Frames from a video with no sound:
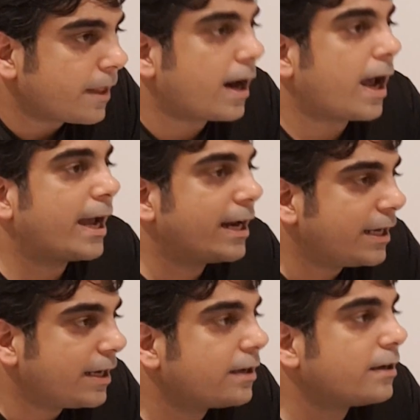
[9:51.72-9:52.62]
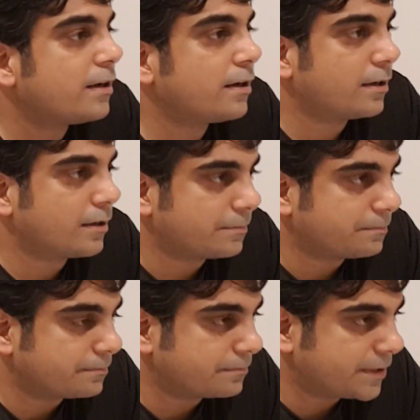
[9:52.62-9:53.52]
are highly
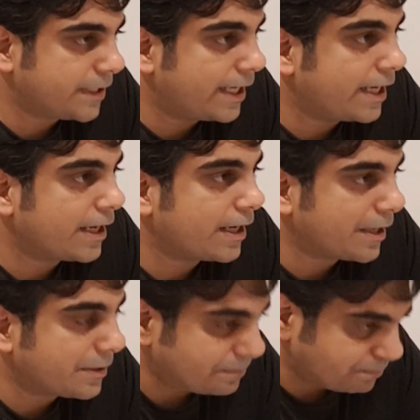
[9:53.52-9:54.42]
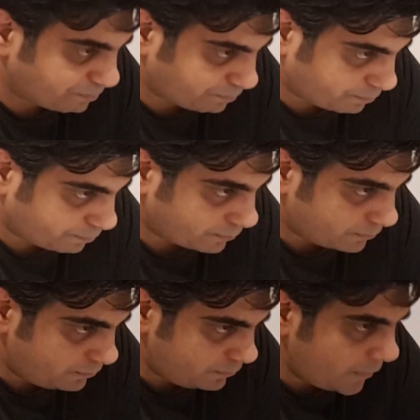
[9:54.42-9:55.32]
seen in India,
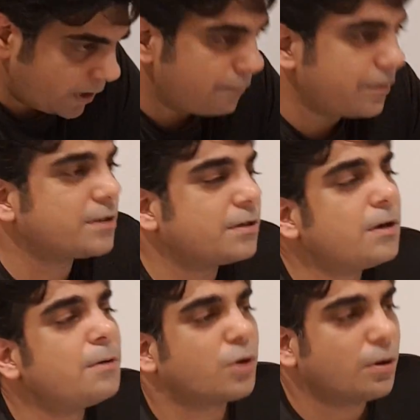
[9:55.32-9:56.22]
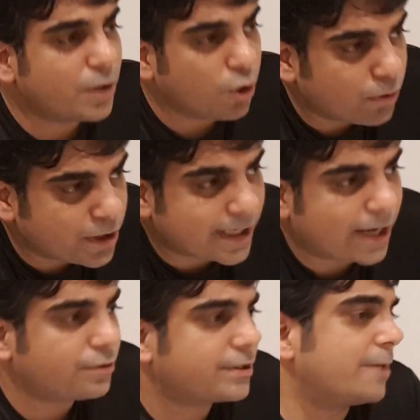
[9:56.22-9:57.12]
which probably
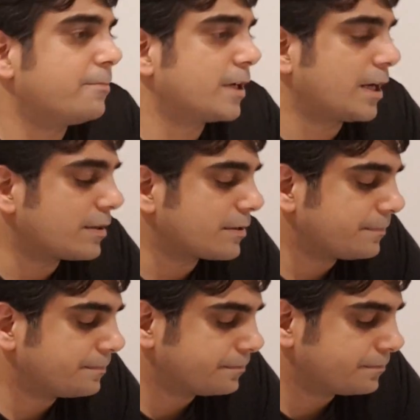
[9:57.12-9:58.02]
overshadows table tennis.